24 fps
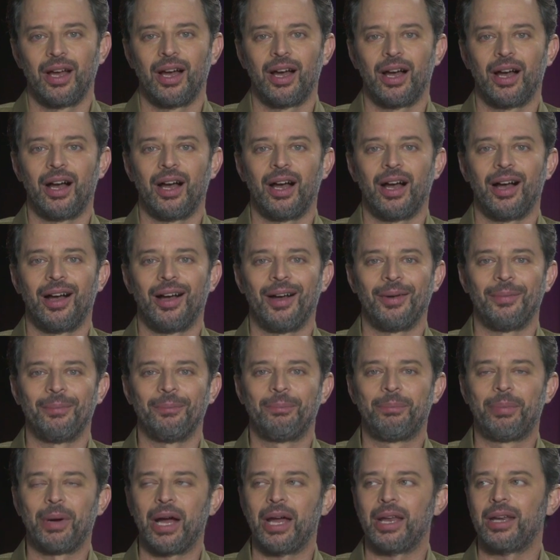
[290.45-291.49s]

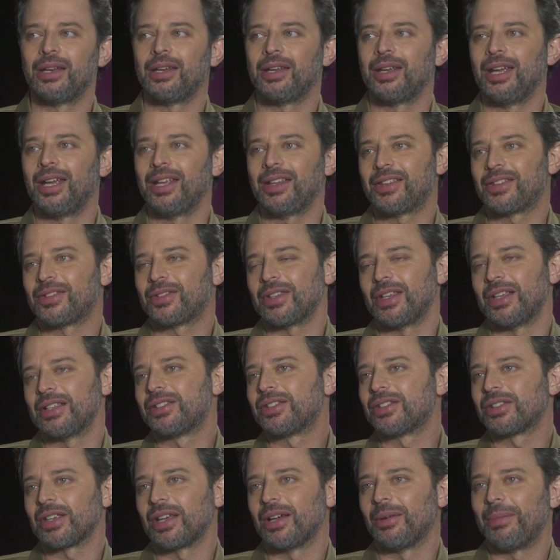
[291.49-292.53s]
But
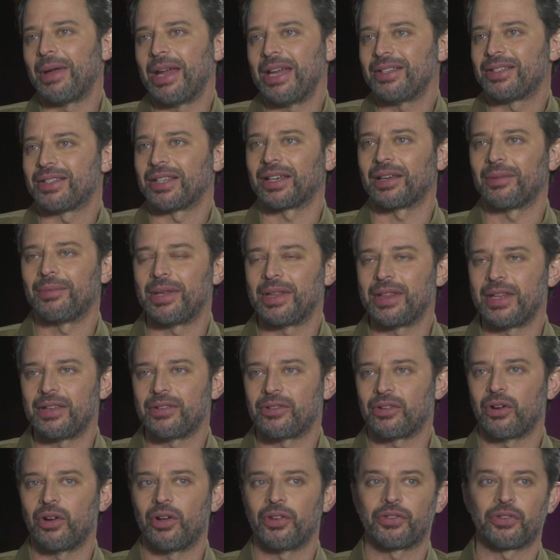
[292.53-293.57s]
it's amazing. I mean,
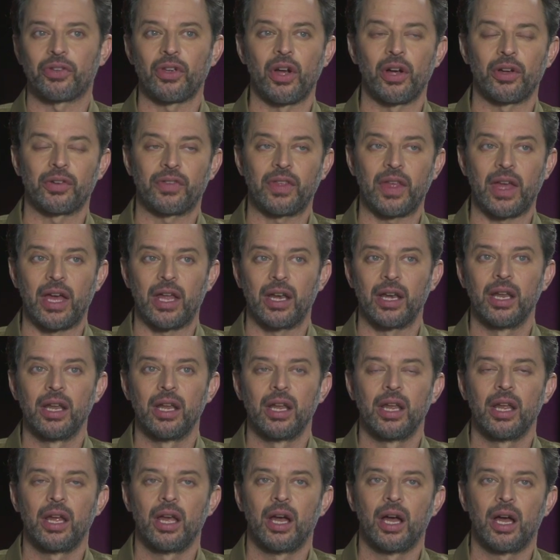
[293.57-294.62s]
these are all songs that
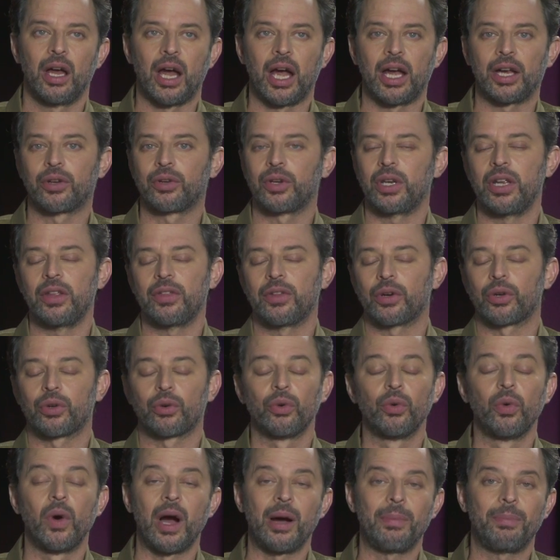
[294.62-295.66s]
I either
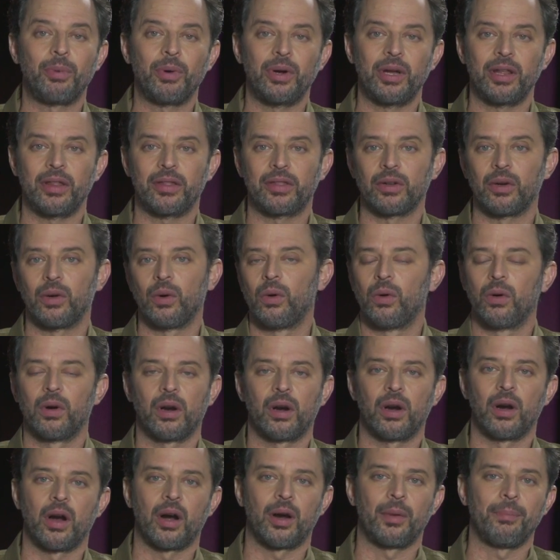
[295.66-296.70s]
grew up with
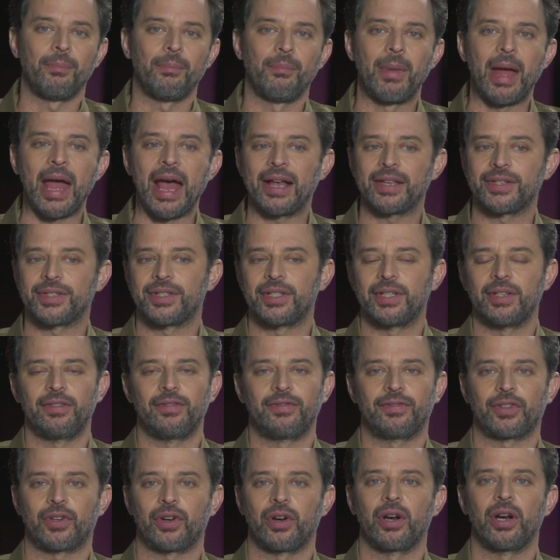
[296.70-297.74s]
or are
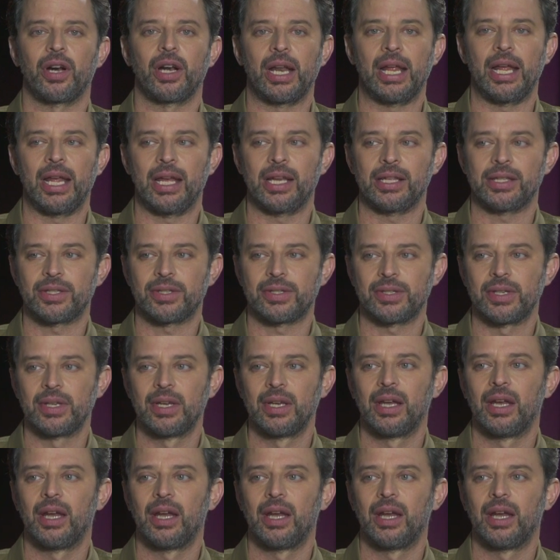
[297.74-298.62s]
massive current hits.